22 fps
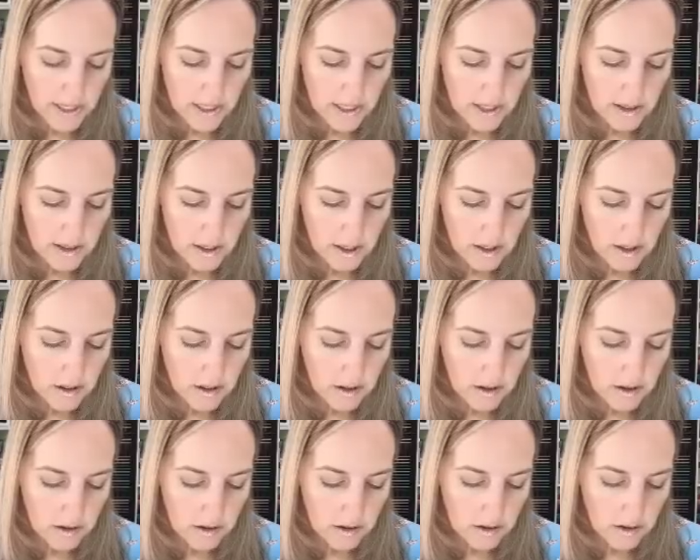in
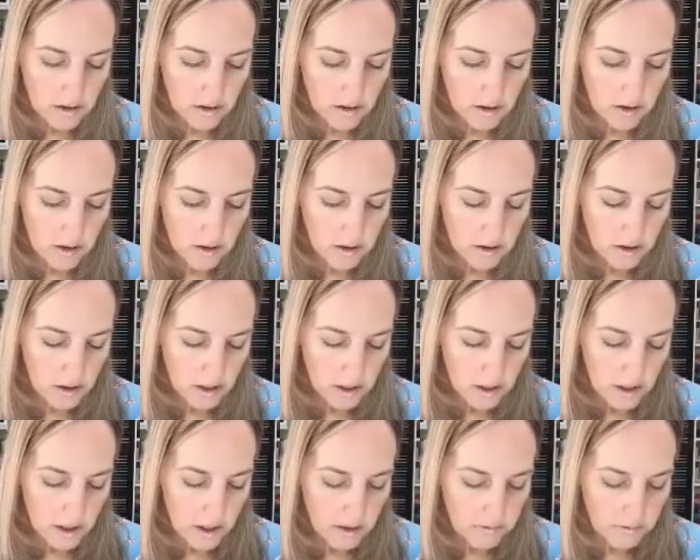there.
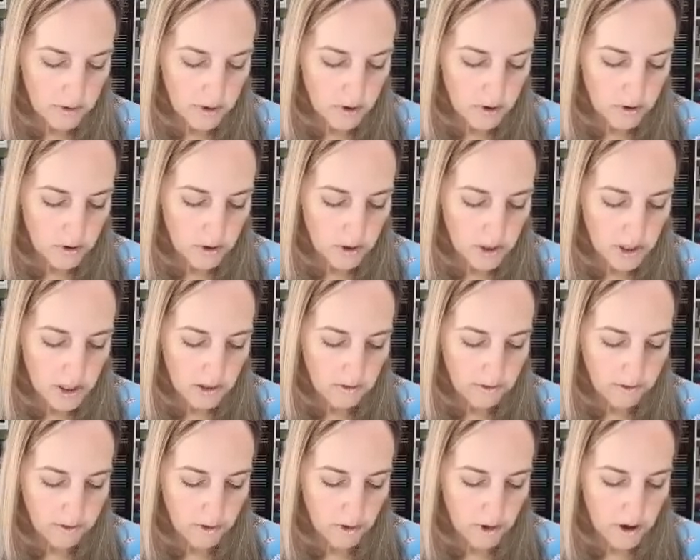If you're
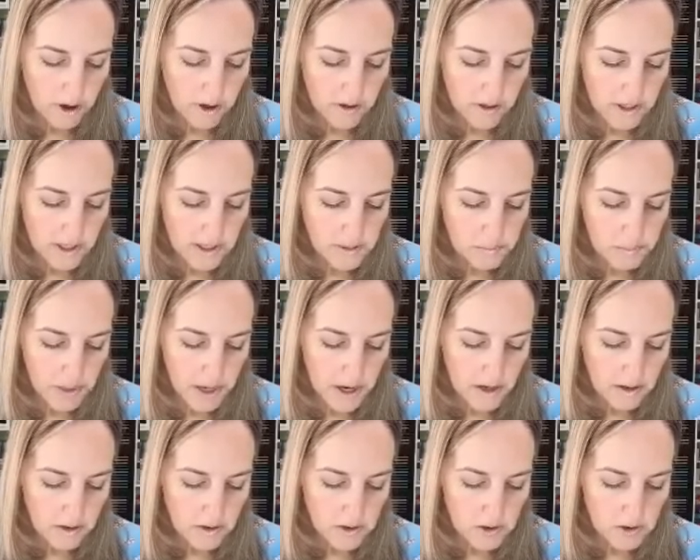looking for these
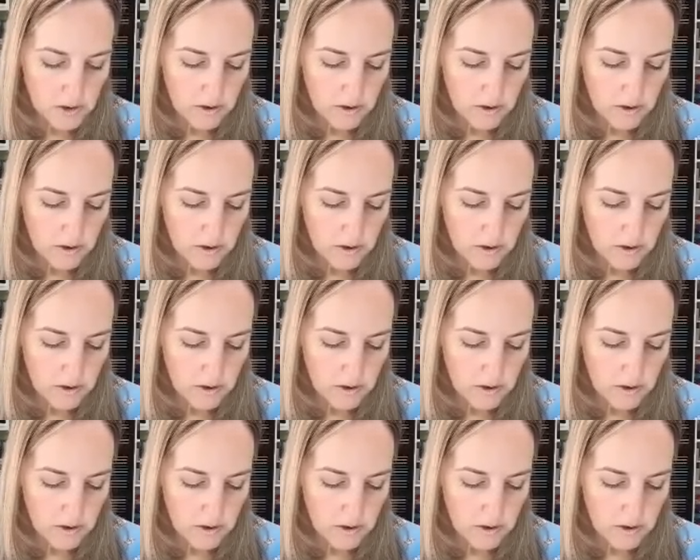bottles,